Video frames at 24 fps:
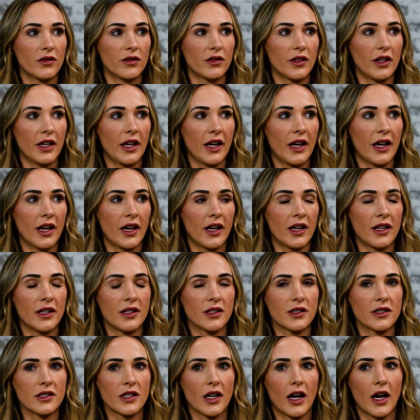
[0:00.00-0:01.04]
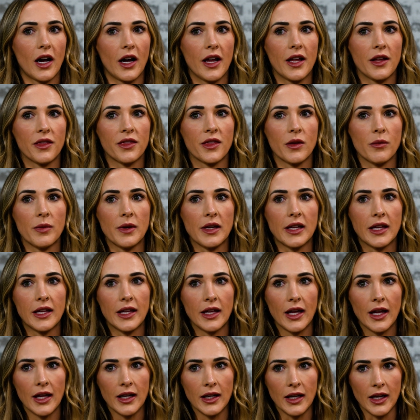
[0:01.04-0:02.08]
And at the
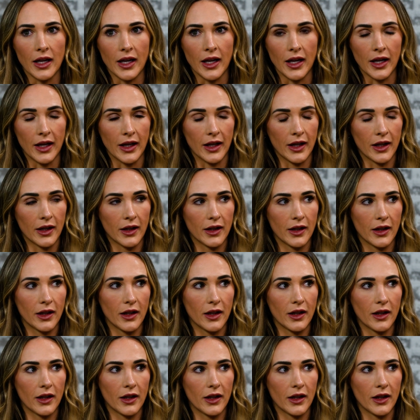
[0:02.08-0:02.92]
beginning,